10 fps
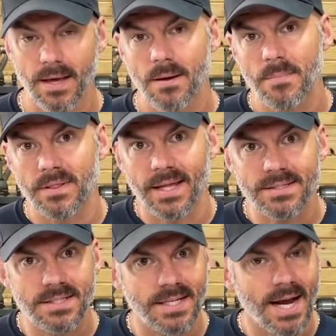But
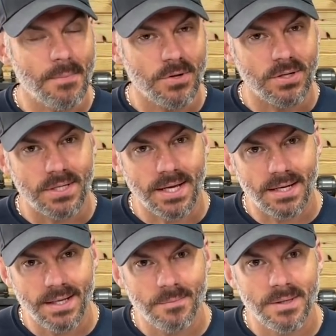that's the time where you could take a
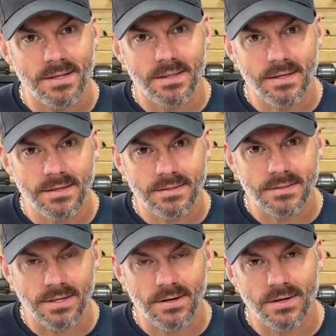little bit of this
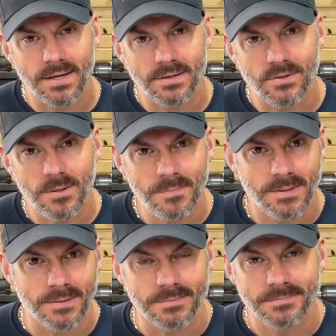and turn it into
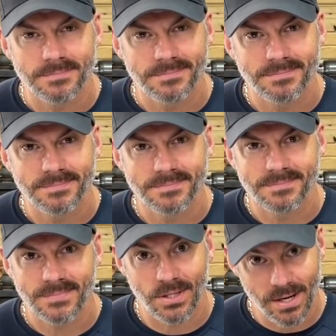crypto,
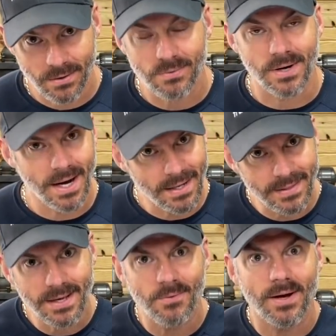and ride
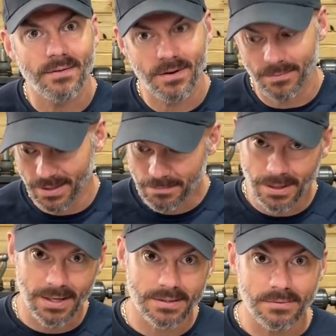that wave of it and then
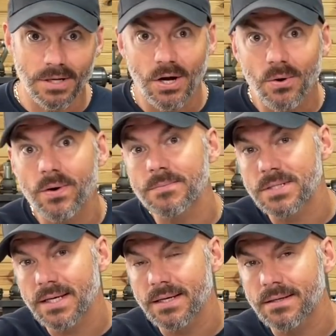buy. You know what I'm
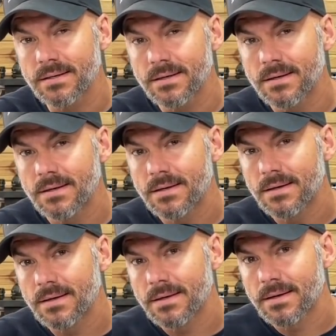saying?
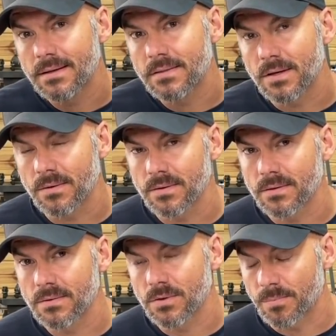The
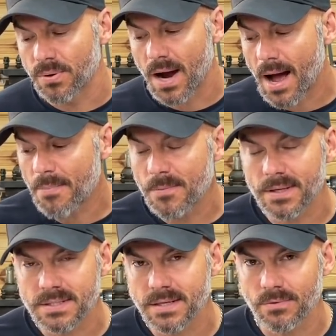problem I
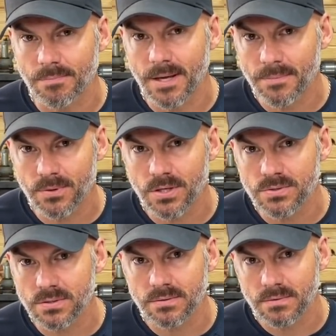see with people
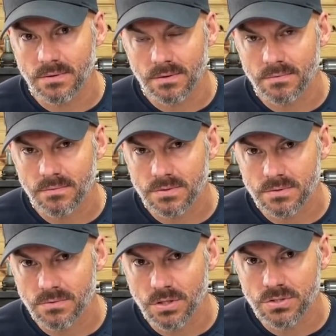using
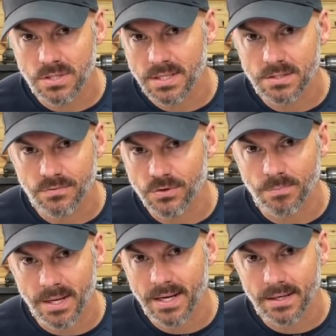this for their
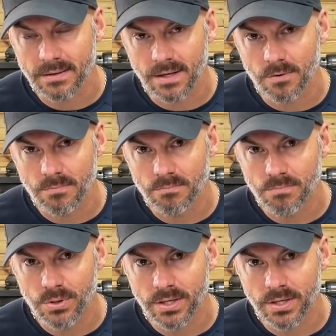bank, putting